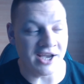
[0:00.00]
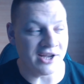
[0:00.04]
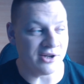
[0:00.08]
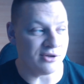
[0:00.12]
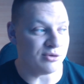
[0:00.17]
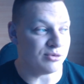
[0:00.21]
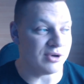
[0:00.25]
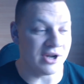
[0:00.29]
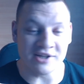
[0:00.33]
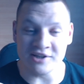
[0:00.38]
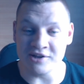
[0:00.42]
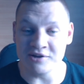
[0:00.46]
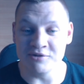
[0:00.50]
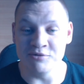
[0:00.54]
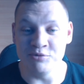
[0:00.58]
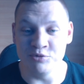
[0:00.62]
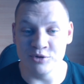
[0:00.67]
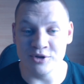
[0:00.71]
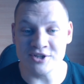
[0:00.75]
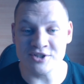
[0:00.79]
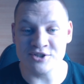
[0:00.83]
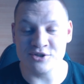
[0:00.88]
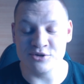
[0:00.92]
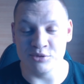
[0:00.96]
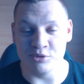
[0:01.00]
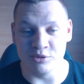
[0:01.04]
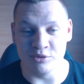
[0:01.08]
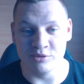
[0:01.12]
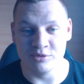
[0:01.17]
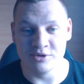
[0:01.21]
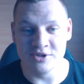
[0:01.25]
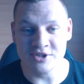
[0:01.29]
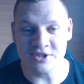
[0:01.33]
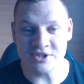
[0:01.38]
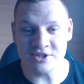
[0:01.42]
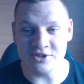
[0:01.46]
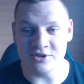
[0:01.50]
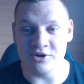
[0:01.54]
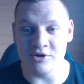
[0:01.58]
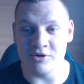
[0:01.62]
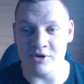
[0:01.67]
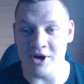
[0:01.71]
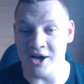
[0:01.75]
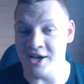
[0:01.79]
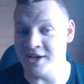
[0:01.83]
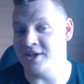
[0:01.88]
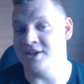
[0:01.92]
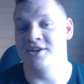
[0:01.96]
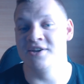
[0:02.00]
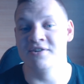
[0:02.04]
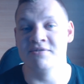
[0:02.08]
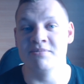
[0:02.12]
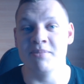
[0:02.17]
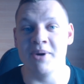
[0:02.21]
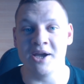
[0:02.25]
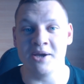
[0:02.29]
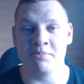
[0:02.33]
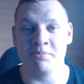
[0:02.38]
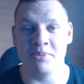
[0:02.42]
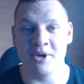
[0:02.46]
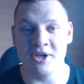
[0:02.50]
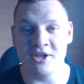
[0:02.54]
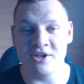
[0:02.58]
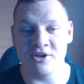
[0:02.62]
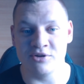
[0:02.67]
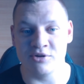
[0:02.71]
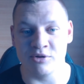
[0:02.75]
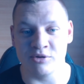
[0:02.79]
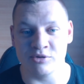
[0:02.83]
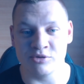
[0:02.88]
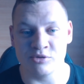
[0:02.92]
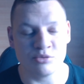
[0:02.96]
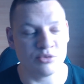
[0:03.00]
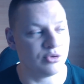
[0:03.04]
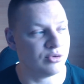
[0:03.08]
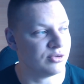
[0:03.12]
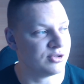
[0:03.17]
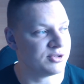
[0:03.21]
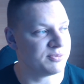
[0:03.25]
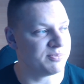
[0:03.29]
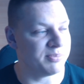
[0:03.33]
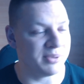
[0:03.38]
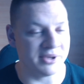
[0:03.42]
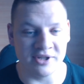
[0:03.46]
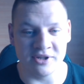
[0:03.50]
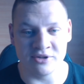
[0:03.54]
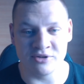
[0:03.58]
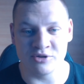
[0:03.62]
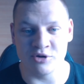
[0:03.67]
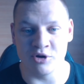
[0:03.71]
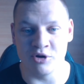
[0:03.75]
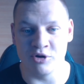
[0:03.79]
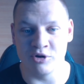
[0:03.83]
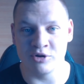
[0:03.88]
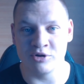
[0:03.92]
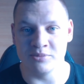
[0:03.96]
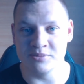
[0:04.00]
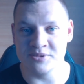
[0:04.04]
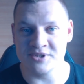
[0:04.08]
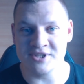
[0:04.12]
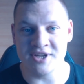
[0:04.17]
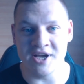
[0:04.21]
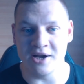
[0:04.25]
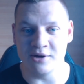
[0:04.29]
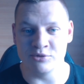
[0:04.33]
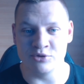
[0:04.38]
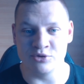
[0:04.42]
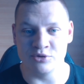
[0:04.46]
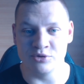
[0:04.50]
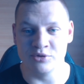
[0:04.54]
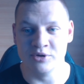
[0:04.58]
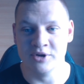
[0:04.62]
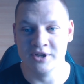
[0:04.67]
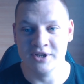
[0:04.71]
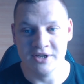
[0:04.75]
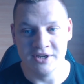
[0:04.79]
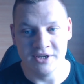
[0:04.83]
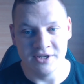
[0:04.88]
I do not influence the rules. I can give my opinion on the rules, but it all comes down to,